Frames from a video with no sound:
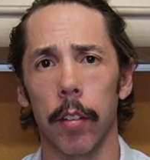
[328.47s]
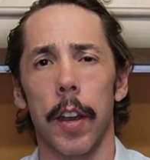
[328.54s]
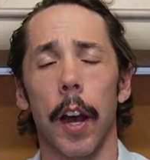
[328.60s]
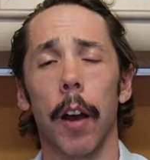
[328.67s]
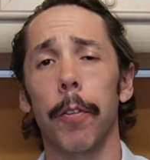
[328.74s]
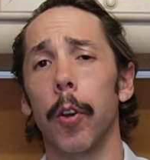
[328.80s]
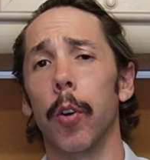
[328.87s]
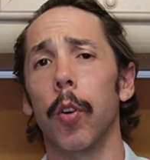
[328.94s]
Now,
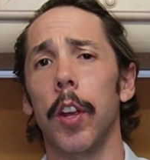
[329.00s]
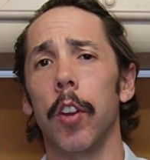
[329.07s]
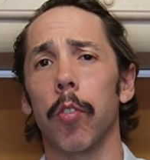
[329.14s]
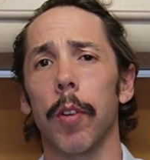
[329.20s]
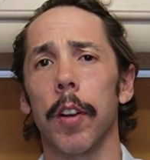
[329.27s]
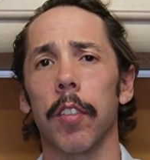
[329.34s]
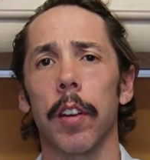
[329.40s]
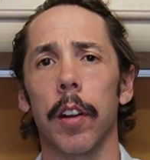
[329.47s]
if you're
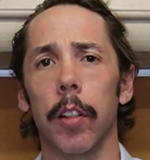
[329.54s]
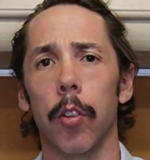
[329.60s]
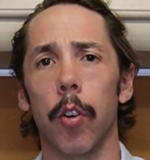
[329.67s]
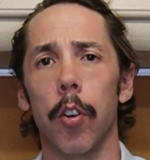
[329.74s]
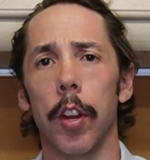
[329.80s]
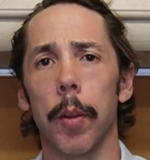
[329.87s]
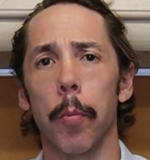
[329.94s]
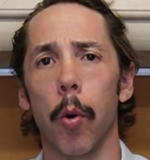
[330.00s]
interested in
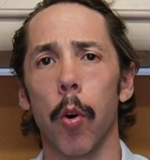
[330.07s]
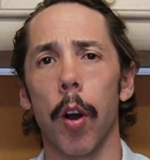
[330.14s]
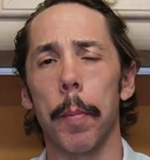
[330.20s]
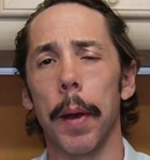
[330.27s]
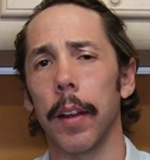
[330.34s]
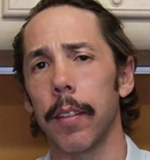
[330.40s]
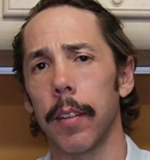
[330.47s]
learning more about